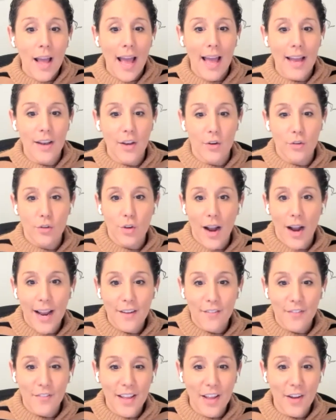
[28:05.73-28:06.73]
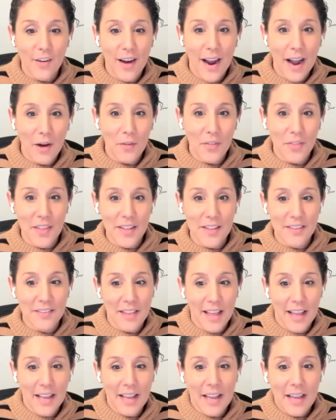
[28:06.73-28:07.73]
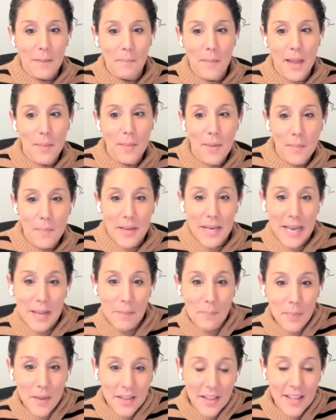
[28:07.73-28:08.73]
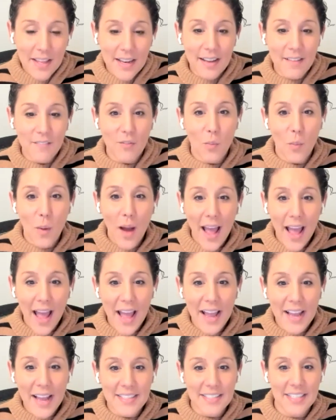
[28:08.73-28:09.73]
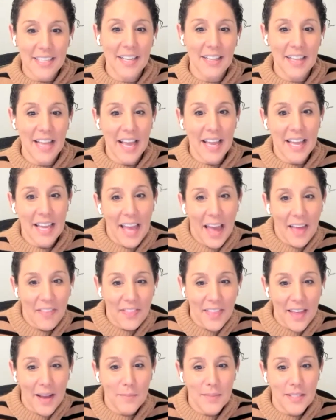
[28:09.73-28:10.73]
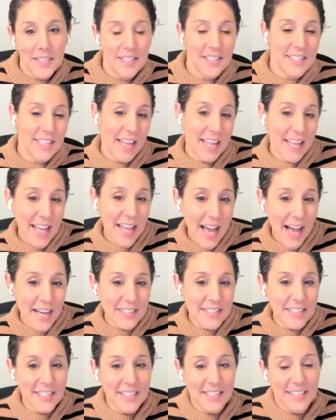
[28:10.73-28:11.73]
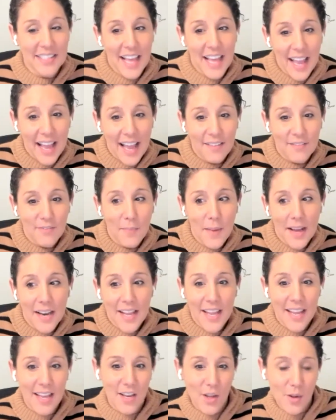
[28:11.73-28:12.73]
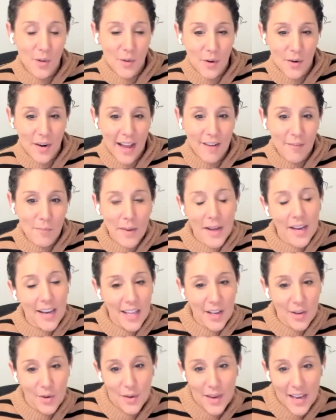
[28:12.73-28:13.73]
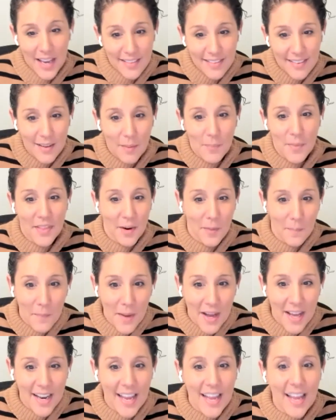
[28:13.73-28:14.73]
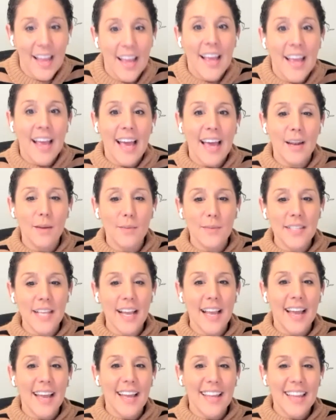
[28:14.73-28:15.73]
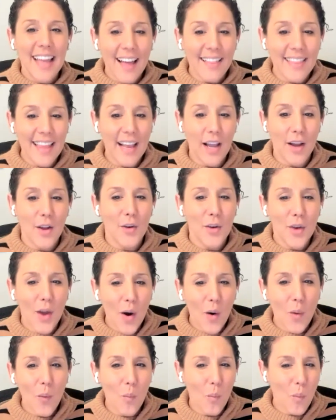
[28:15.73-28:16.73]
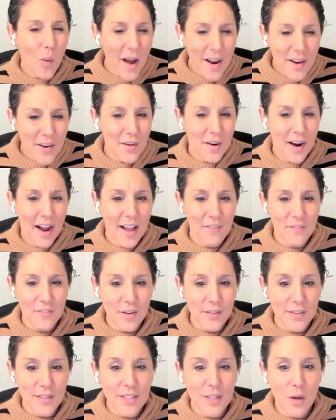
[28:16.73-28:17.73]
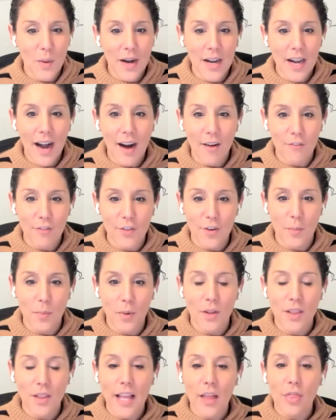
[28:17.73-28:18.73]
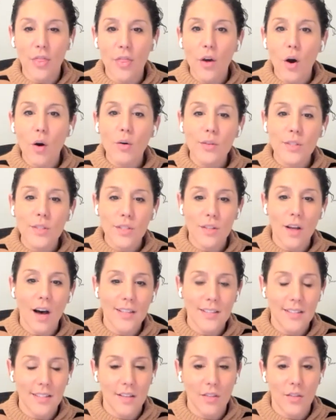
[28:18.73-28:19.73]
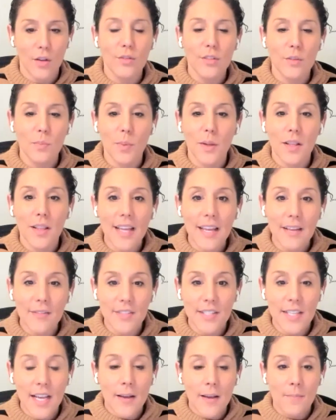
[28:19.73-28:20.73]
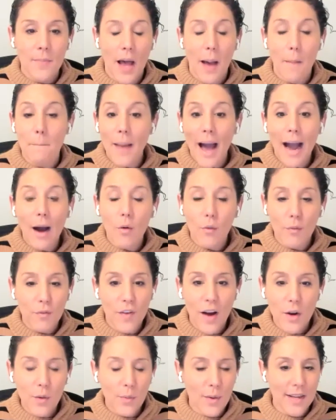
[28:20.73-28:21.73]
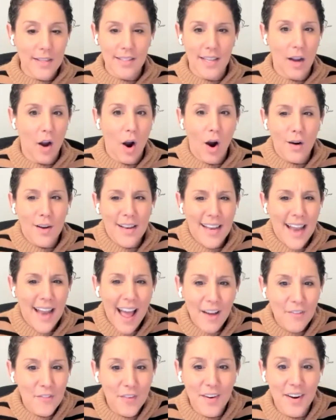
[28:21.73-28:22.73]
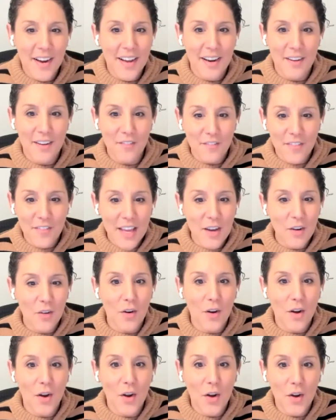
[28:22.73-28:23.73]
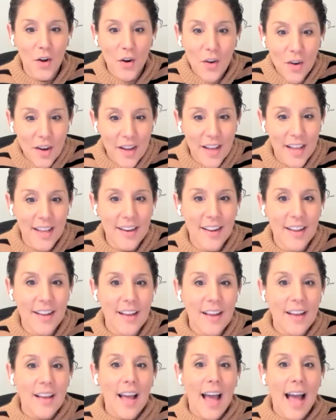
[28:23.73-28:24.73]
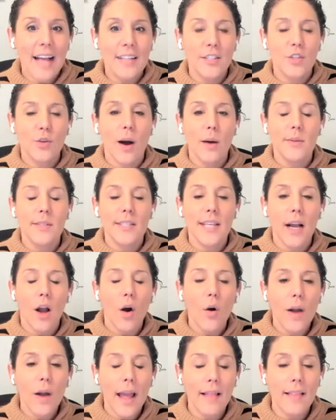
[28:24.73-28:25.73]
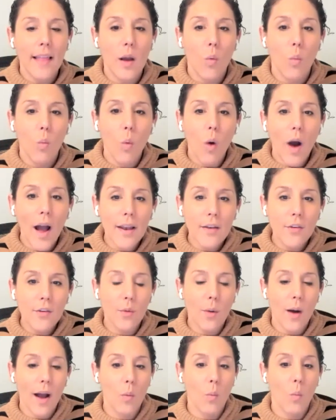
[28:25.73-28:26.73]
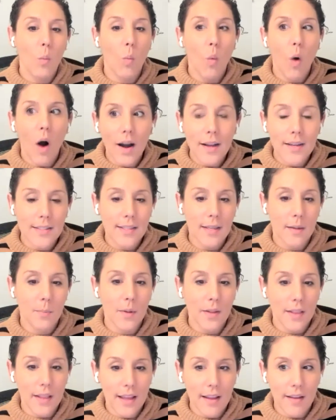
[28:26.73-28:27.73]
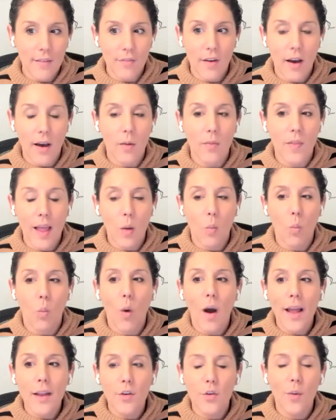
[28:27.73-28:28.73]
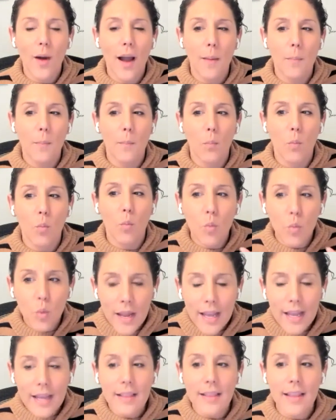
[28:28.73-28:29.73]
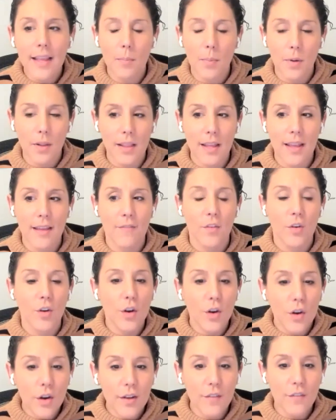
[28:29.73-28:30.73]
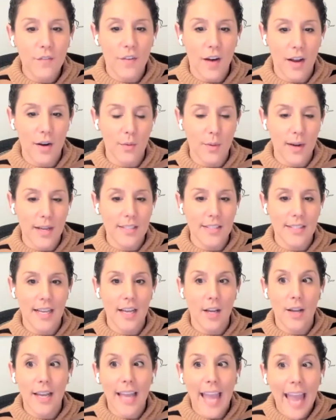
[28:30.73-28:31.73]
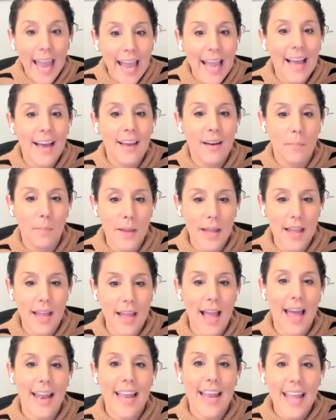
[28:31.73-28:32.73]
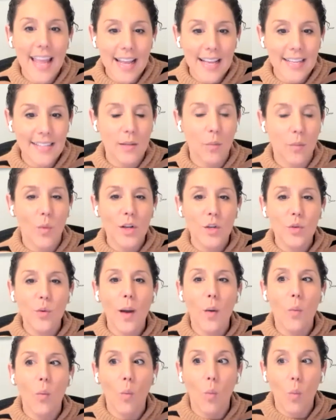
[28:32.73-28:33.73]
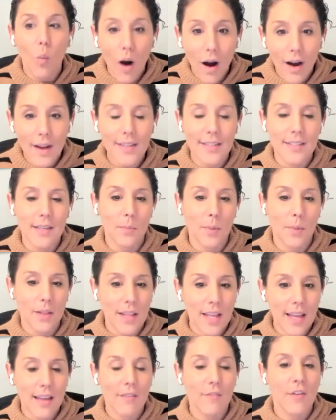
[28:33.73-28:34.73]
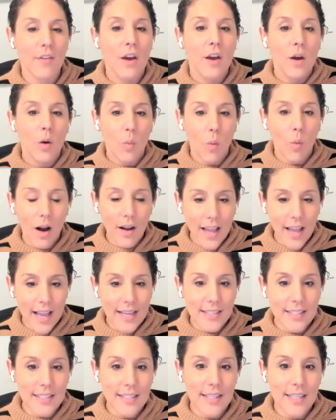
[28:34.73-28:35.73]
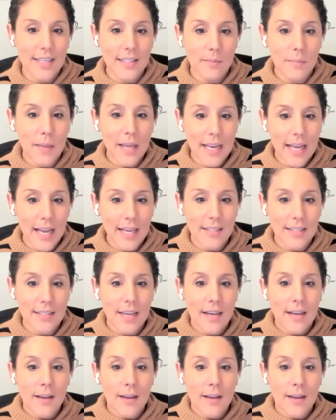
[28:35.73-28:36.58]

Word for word: And you're trying to figure out this like maybe manipulative way to like get them to say yes, because they have money and you don't have money and you need some of their money. And it was like, yeah, like no wonder I felt so uncomfortable. Like those thoughts and those beliefs about fundraising are never going to feel good. And so I was like, okay, like, what do I want to believe? Uh, like, what do I really believe good fundraising can be and is? And what do I want to believe walking into these meetings?